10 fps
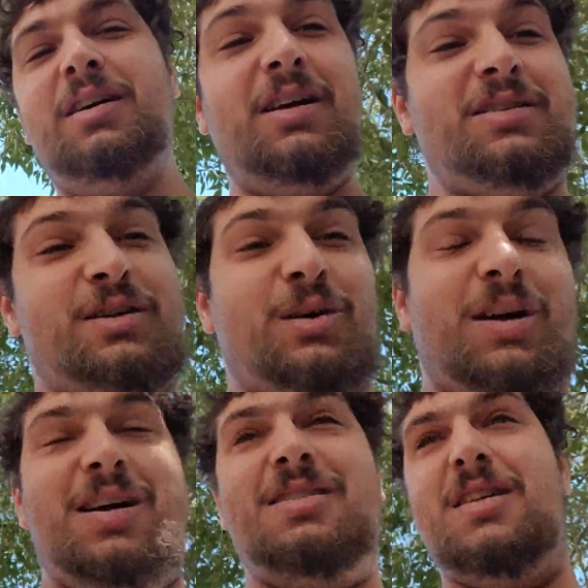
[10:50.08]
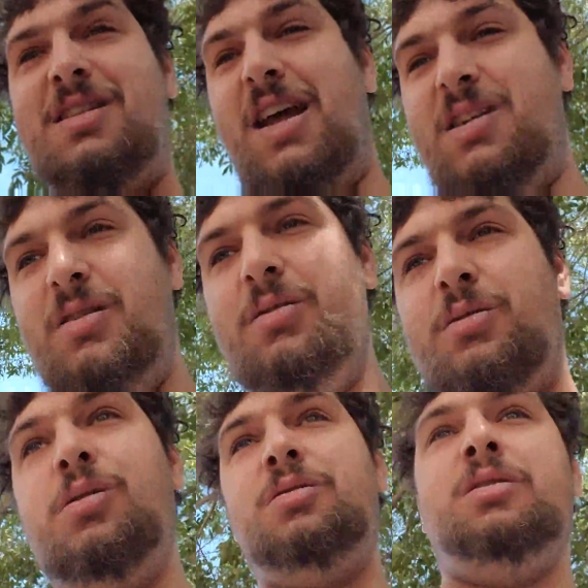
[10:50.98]
It's crazy that you
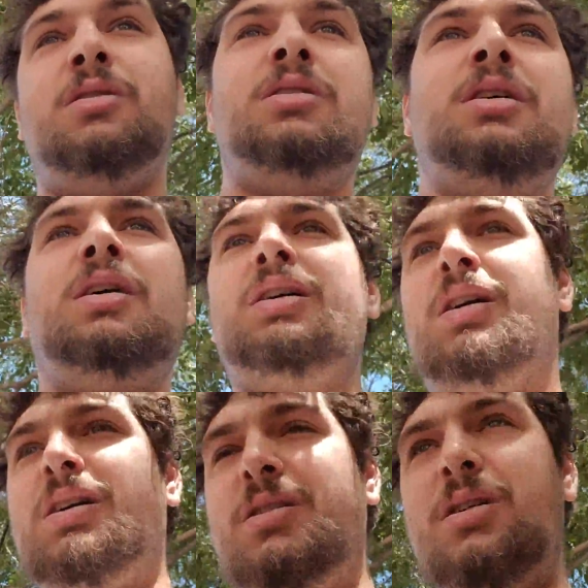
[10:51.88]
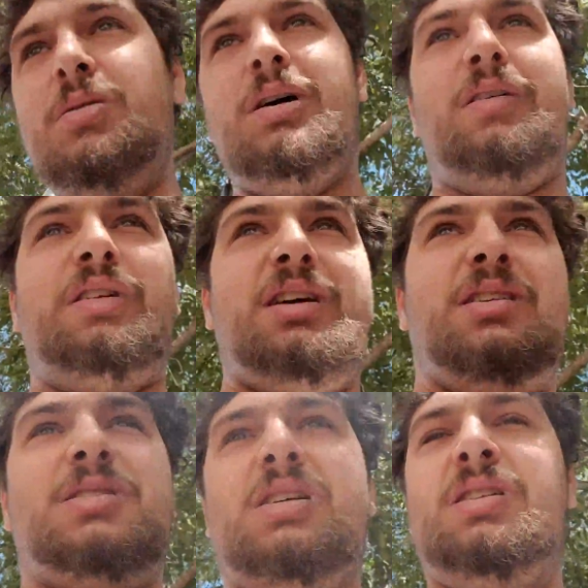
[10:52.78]
can do all this,